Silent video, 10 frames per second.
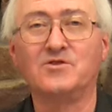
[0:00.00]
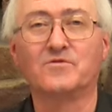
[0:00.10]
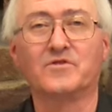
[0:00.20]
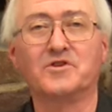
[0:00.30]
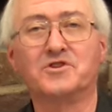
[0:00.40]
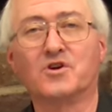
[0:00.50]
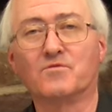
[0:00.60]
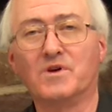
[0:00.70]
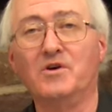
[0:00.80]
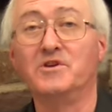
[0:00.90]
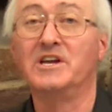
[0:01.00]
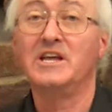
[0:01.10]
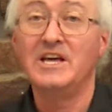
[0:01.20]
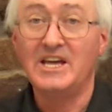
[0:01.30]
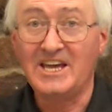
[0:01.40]
over a dirt road, and
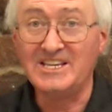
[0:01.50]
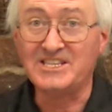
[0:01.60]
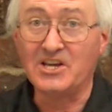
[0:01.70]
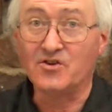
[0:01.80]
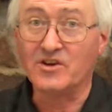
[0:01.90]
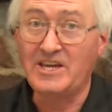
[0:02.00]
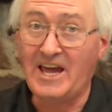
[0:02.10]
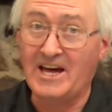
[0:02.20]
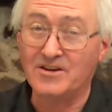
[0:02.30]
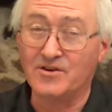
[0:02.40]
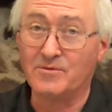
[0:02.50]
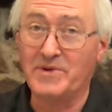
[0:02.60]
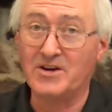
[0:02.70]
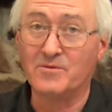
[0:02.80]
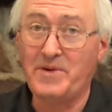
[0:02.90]
easier yet on a
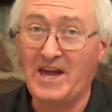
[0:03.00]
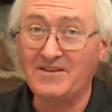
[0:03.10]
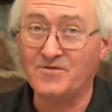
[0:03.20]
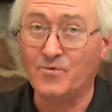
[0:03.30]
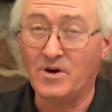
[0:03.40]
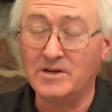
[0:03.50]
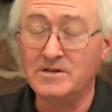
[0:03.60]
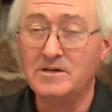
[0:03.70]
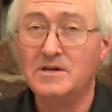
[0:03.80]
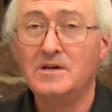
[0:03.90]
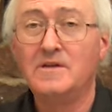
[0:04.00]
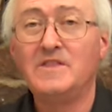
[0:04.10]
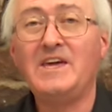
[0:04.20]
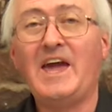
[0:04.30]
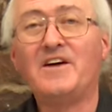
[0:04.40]
better paved one,
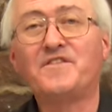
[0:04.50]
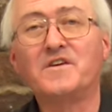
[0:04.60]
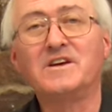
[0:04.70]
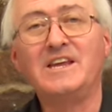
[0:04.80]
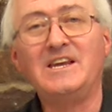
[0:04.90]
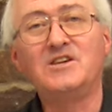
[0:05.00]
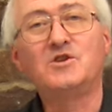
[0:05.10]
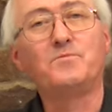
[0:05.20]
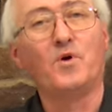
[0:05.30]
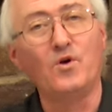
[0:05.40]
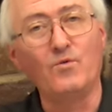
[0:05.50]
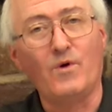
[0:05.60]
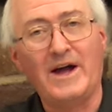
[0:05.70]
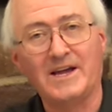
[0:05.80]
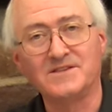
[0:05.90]
the effort needed to pull
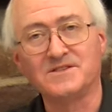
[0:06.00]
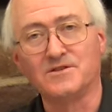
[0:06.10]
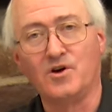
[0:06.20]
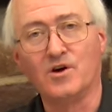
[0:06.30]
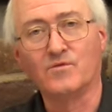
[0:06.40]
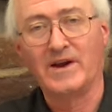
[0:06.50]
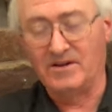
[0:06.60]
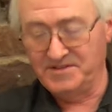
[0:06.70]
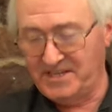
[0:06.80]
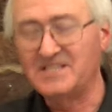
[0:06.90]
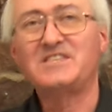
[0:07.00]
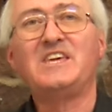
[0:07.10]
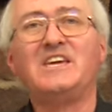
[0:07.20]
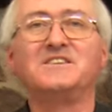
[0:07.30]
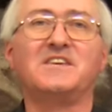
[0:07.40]
wagons along rails is
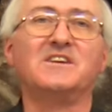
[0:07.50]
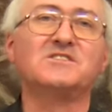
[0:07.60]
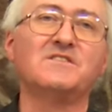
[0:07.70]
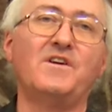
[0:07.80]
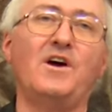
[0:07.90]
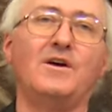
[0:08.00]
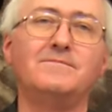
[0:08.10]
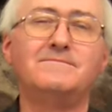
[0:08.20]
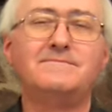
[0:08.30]
the easiest of all.